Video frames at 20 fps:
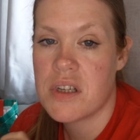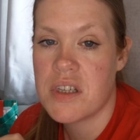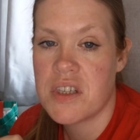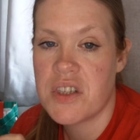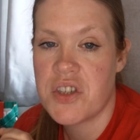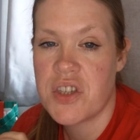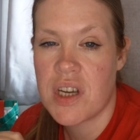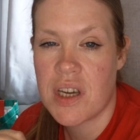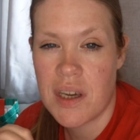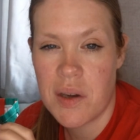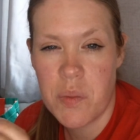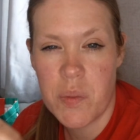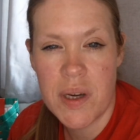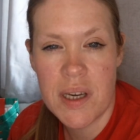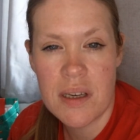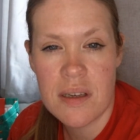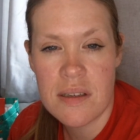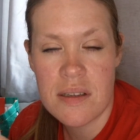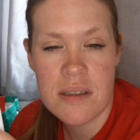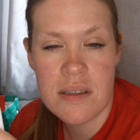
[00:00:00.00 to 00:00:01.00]
chicken
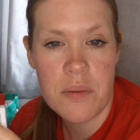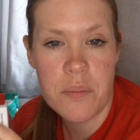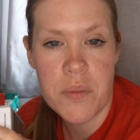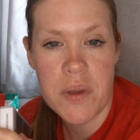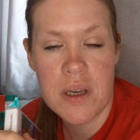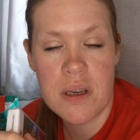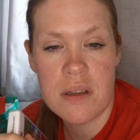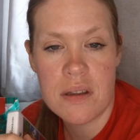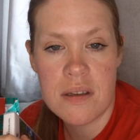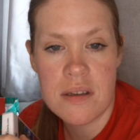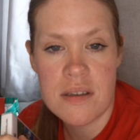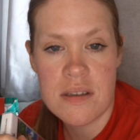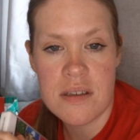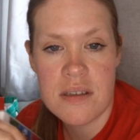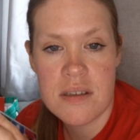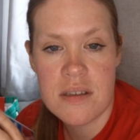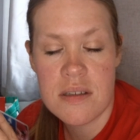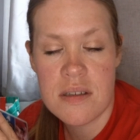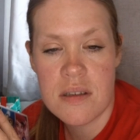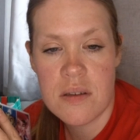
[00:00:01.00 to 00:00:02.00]
wings, something
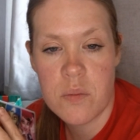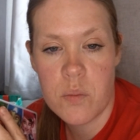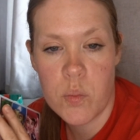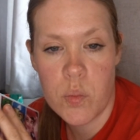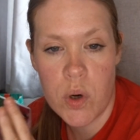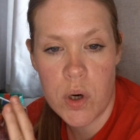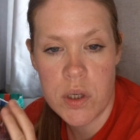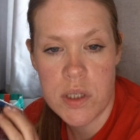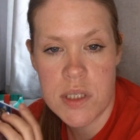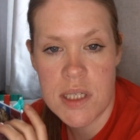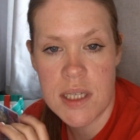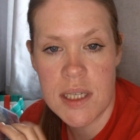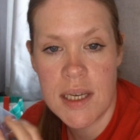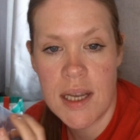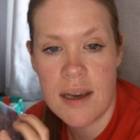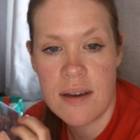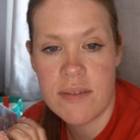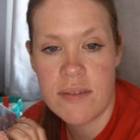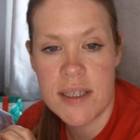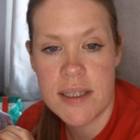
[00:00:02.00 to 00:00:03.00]
that's protein
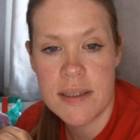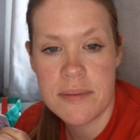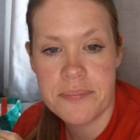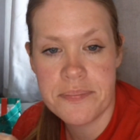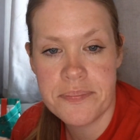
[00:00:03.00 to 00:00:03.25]
heavy.